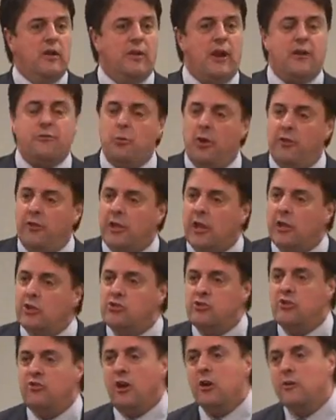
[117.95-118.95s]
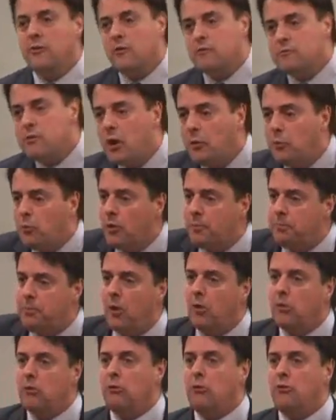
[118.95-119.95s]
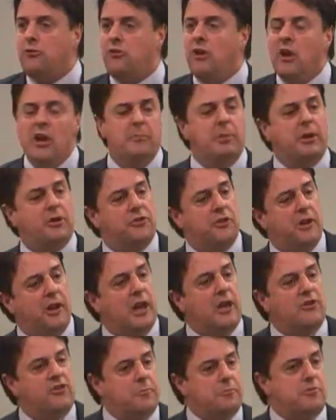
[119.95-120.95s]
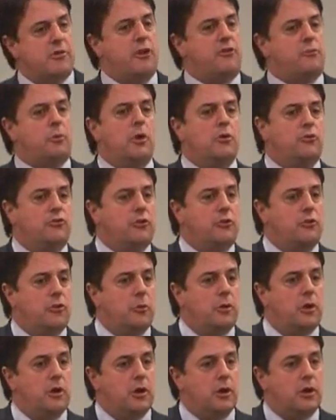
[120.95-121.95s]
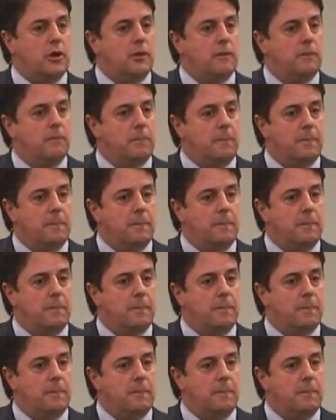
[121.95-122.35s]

That's why the country's overrun with Poles, because the lazy Brits won't do the work.